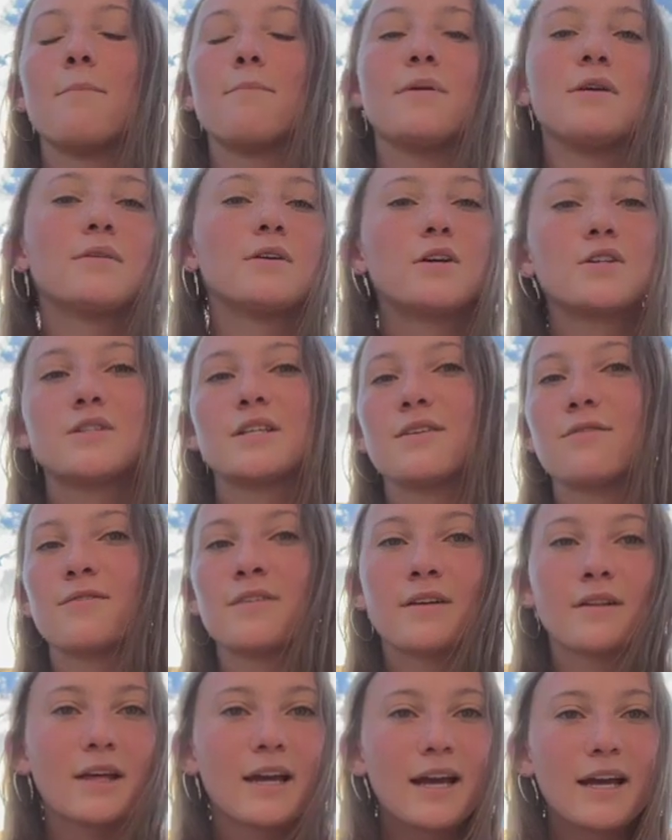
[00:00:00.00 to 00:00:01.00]
be
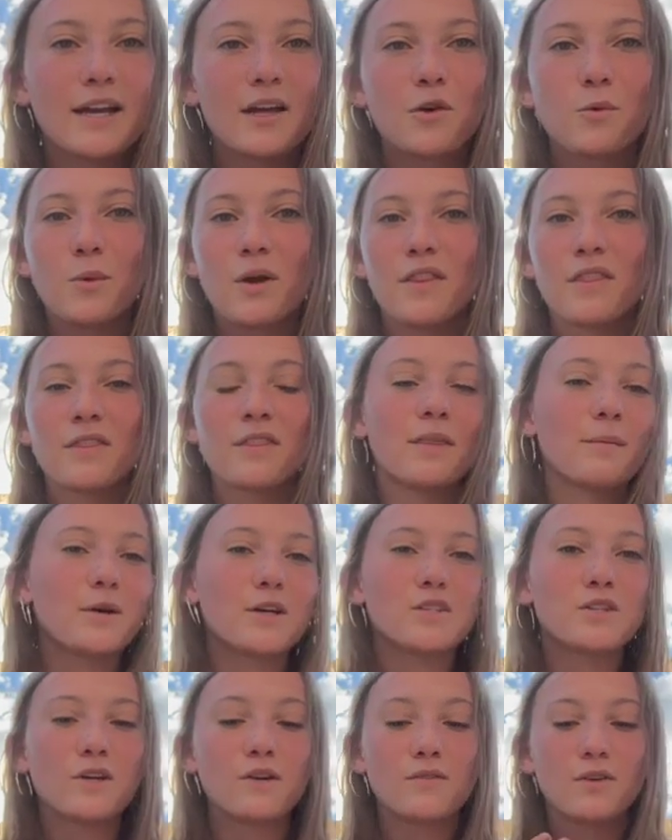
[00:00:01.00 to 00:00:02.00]
affiliated with the
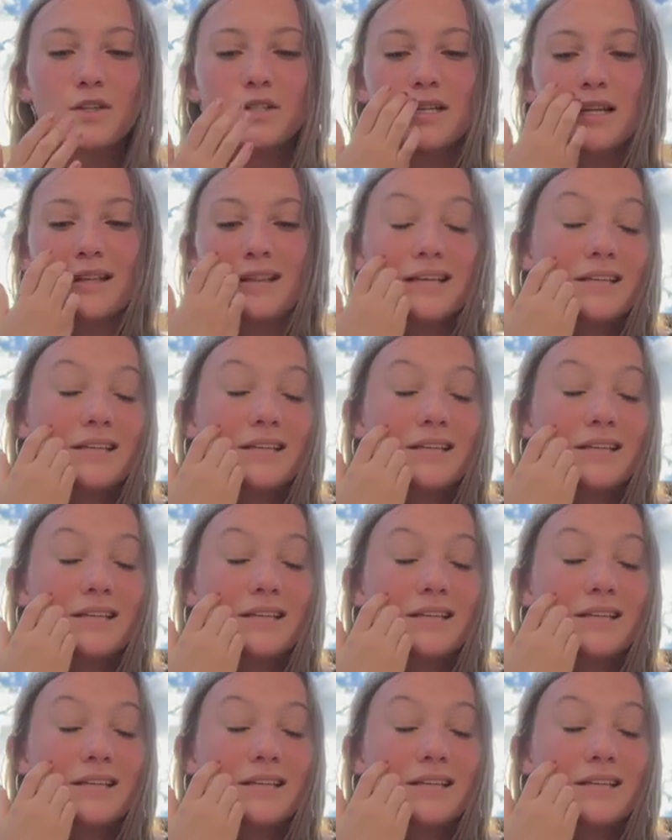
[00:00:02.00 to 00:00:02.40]
best university.